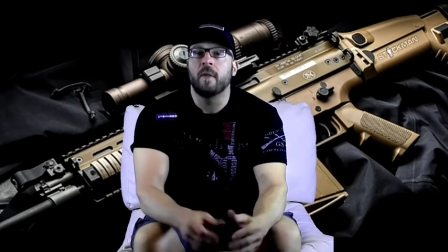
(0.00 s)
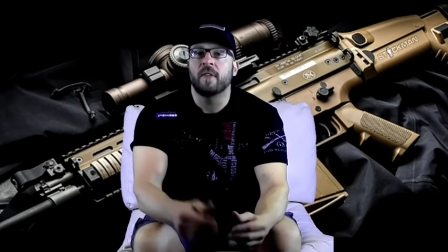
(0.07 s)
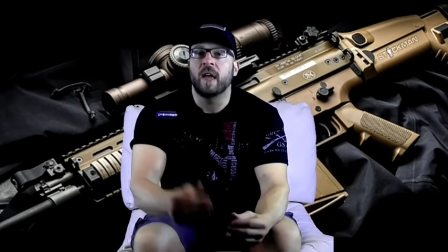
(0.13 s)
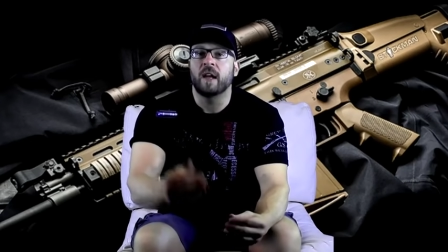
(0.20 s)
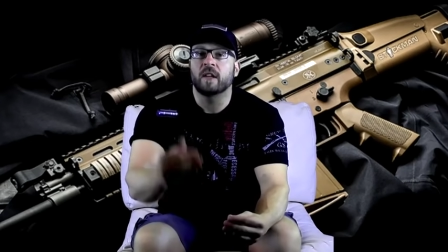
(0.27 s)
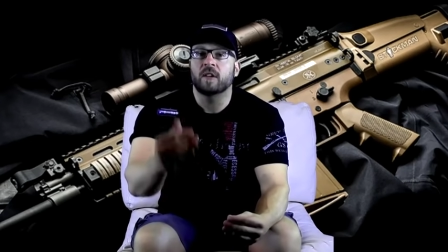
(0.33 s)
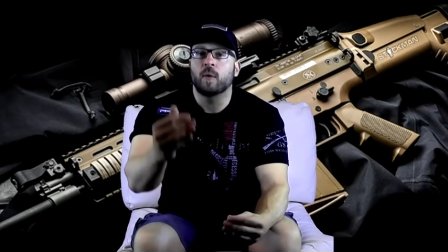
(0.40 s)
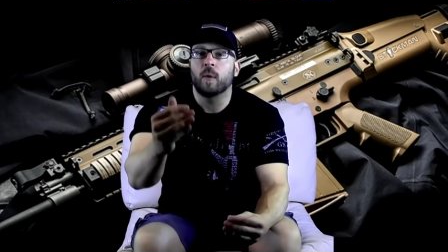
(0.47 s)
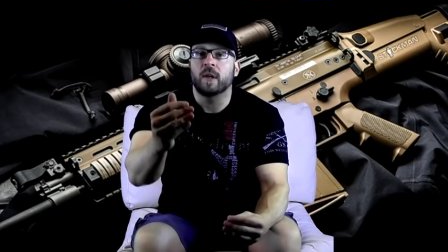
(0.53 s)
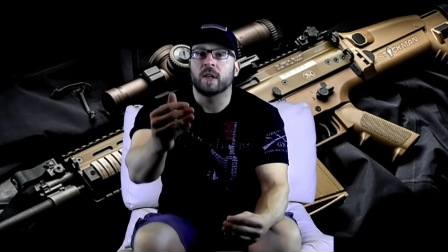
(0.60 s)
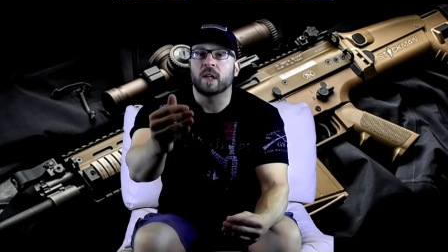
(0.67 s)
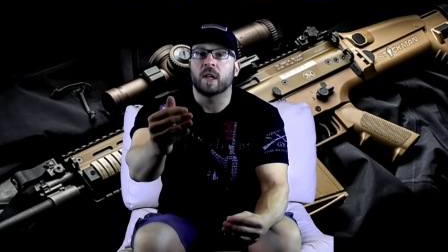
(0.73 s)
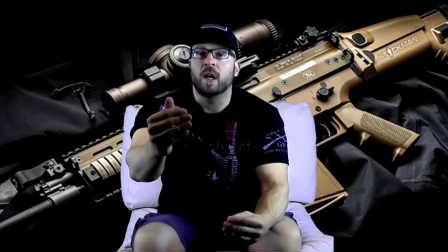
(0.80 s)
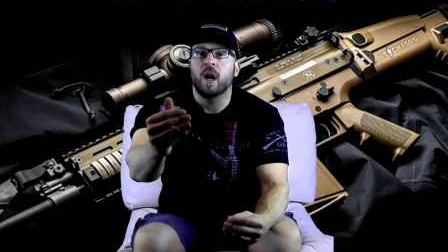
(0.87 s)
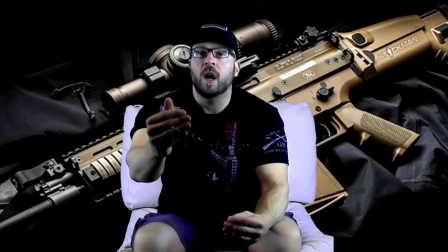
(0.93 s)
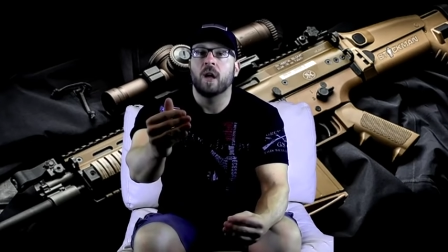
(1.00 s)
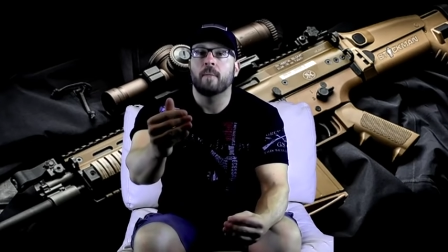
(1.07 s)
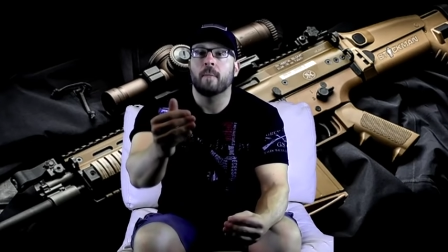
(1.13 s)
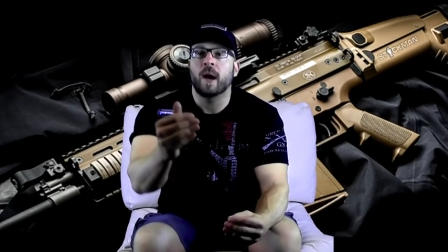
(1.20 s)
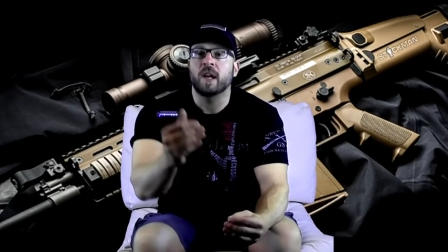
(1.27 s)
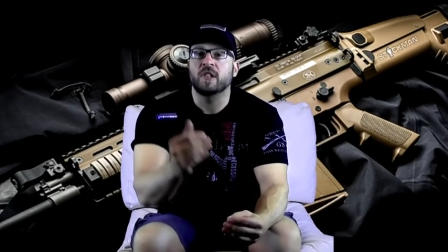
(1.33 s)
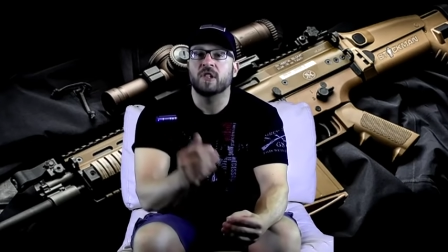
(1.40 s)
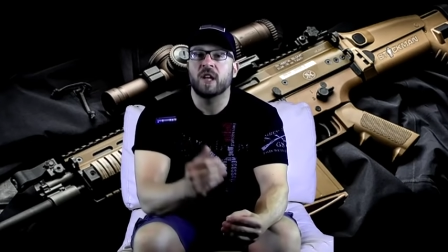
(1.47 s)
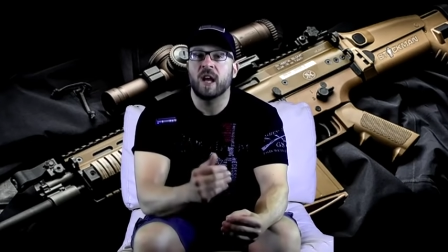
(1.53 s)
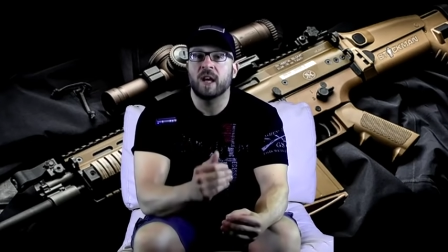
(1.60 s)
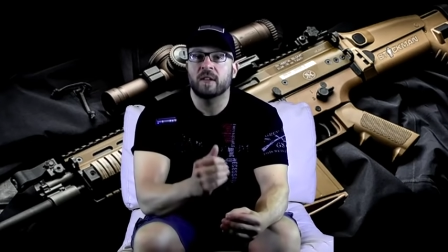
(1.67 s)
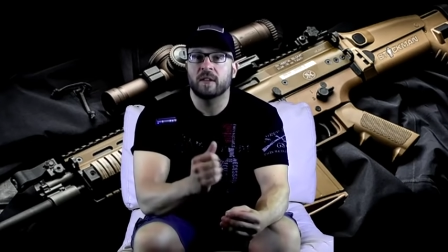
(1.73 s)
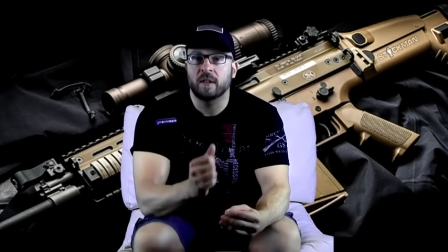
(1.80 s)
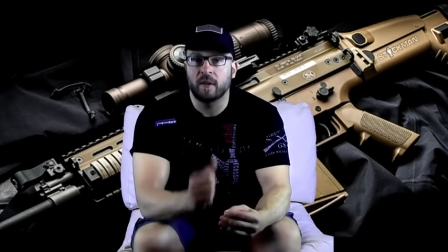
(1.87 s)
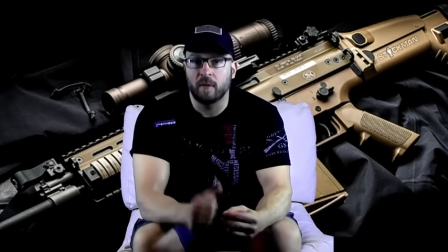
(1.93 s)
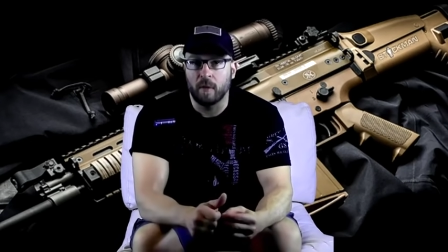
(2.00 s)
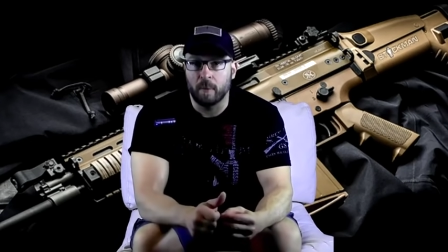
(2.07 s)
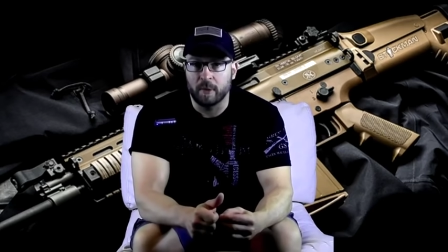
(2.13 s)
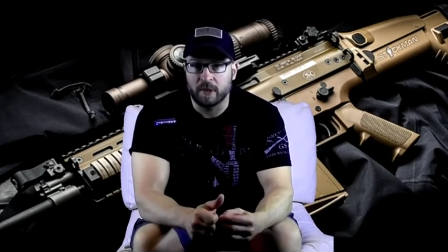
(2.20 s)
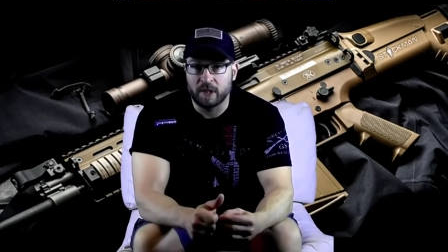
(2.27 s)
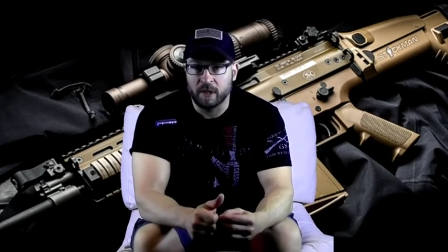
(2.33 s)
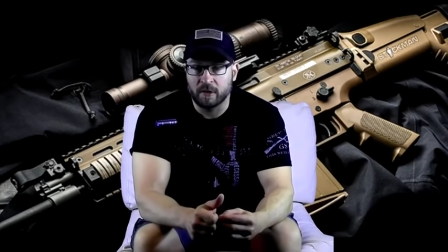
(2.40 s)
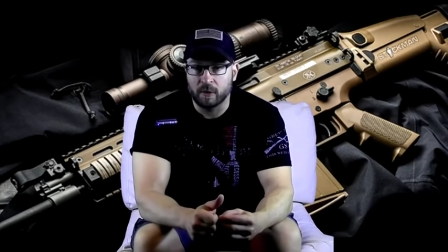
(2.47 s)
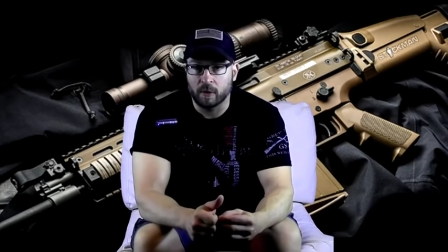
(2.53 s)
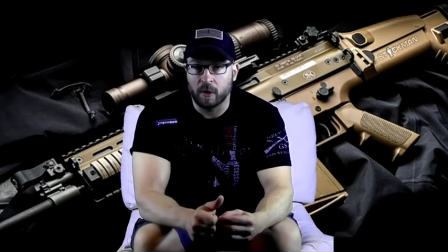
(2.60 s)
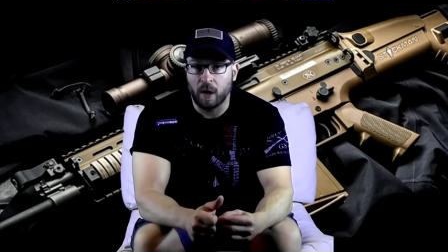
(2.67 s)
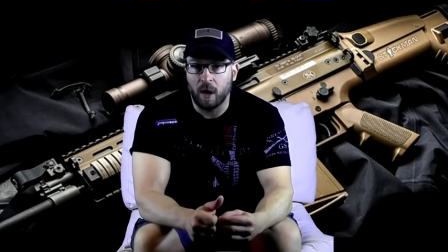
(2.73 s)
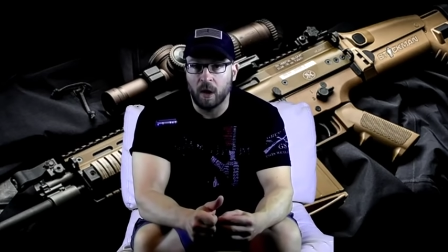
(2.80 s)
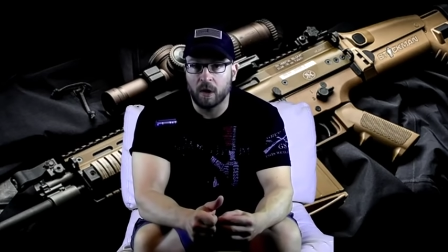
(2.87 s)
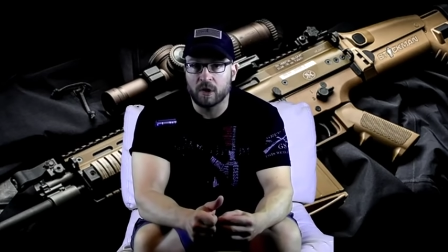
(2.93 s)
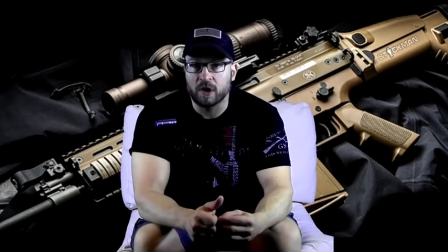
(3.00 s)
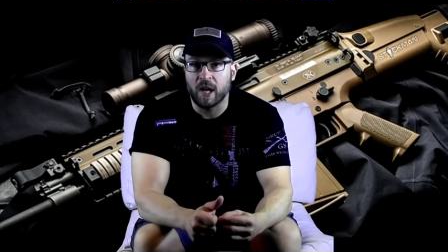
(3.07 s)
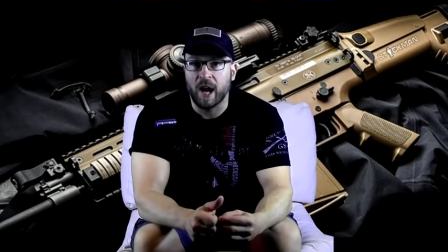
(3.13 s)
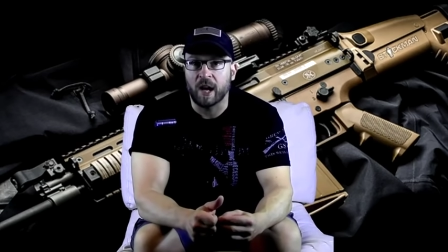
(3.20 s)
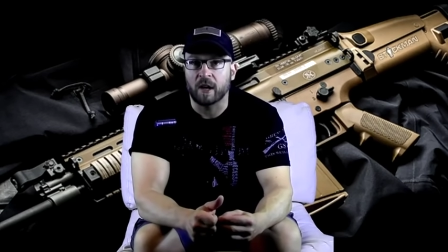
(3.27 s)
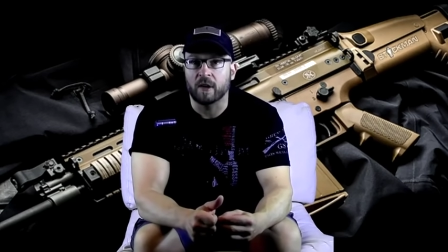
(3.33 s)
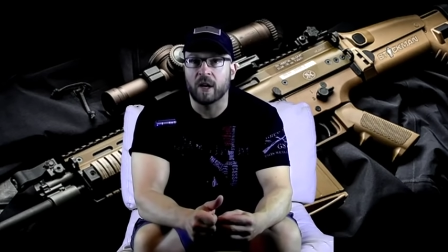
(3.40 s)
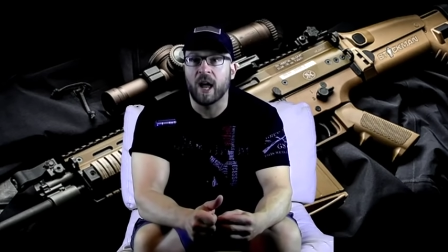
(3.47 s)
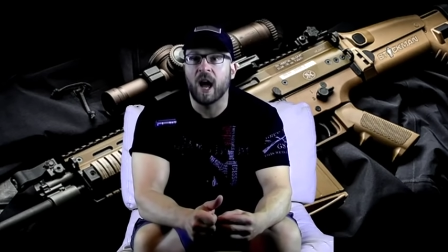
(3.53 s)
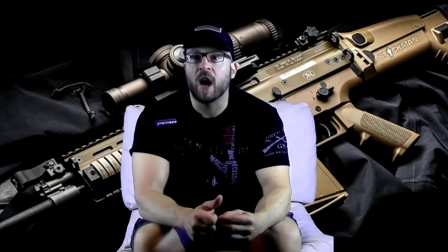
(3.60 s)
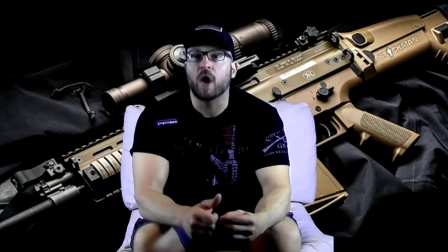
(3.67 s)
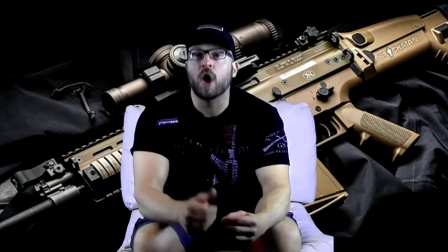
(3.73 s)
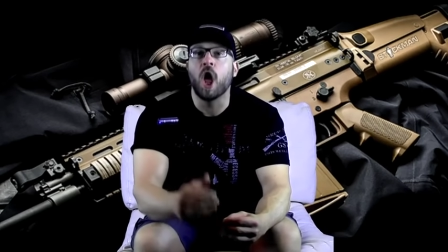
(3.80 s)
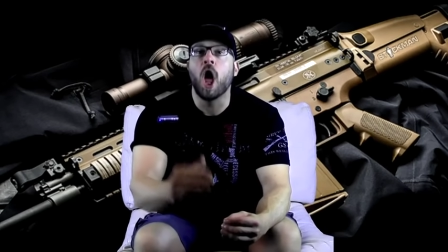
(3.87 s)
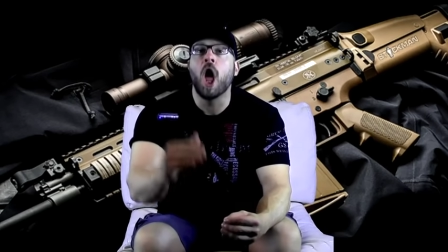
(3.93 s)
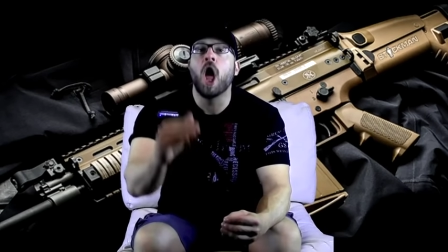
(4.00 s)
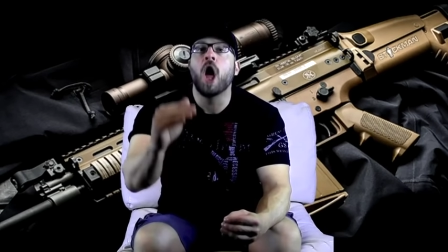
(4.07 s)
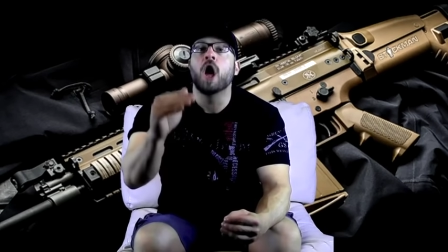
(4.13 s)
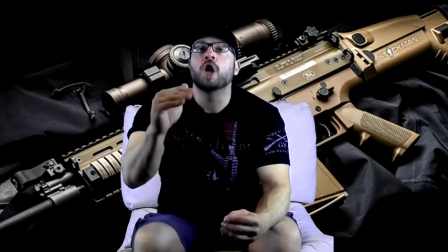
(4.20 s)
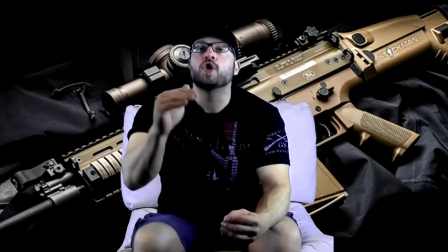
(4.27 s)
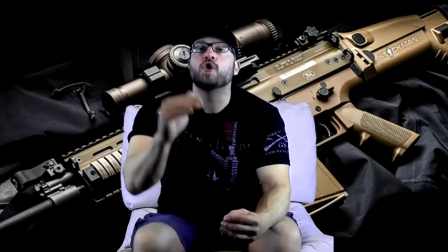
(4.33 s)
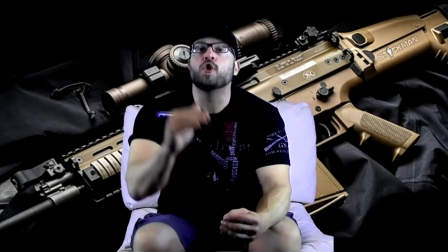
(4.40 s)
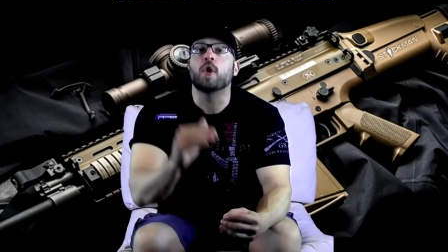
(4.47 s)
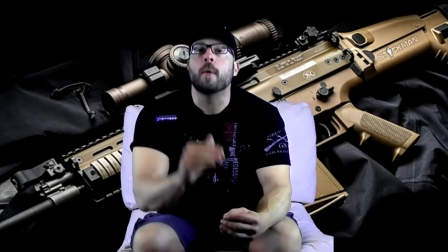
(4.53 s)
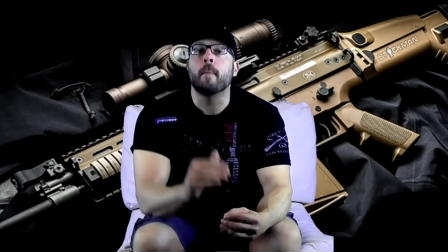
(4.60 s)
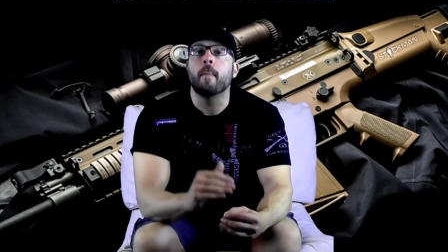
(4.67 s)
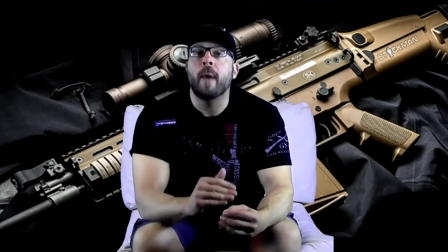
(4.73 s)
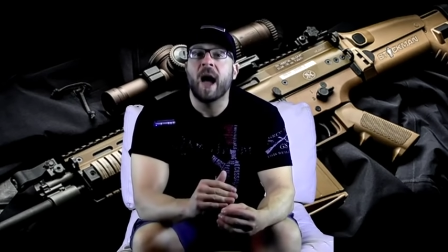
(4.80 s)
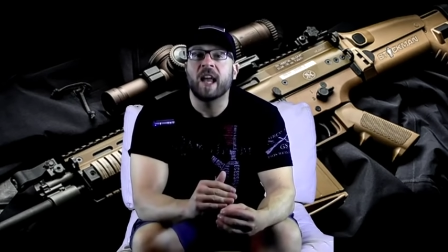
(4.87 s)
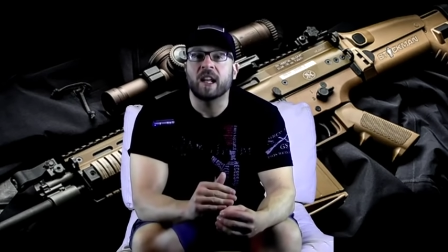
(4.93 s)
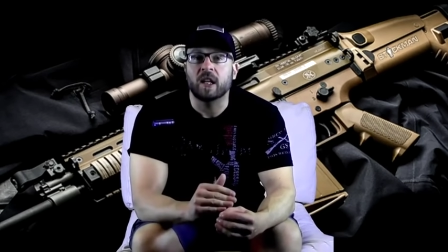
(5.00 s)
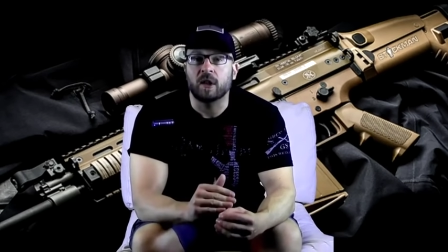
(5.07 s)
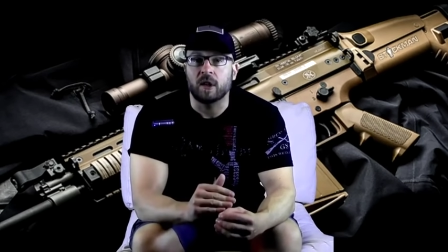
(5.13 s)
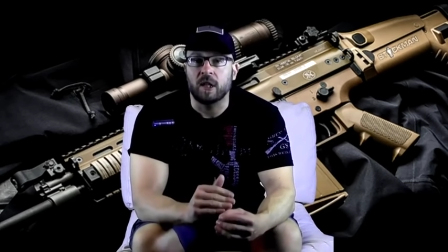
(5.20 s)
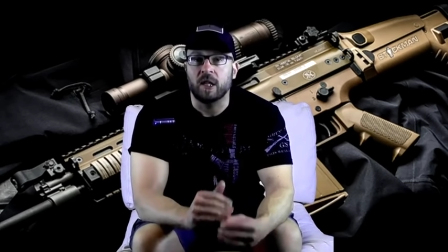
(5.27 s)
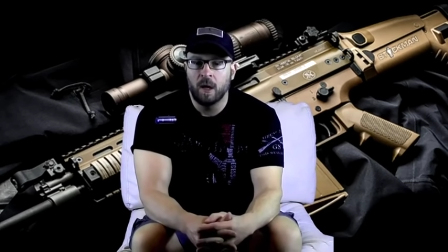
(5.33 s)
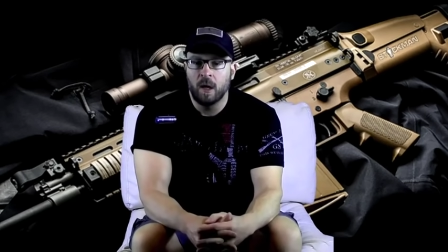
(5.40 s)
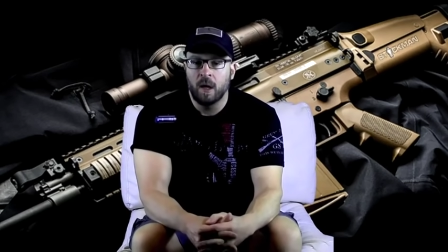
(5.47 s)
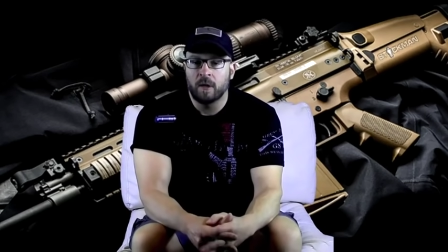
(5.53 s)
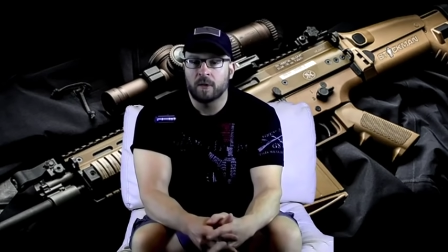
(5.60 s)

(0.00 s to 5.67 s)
That is going to cut my chances of a potential carjacker down dramatically.